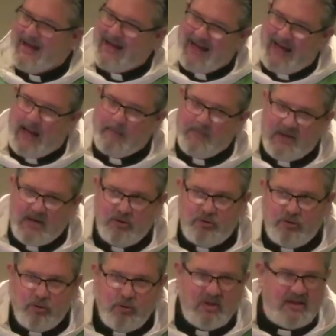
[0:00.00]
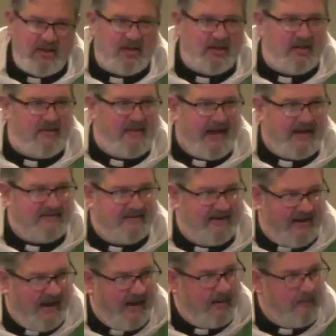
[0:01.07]
I'm gonna do a little of that
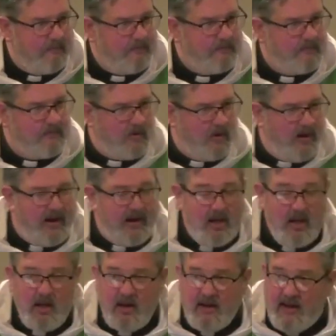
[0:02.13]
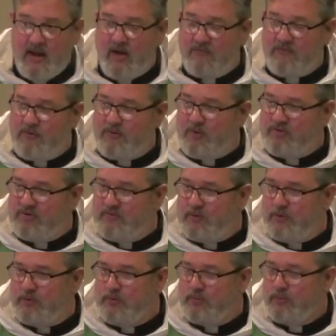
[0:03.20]
today. All right. Now, for those of you
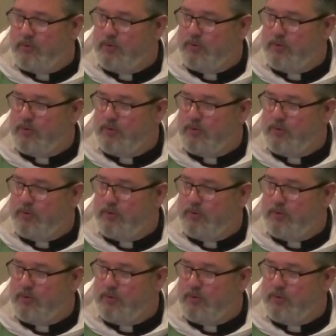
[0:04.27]
who, who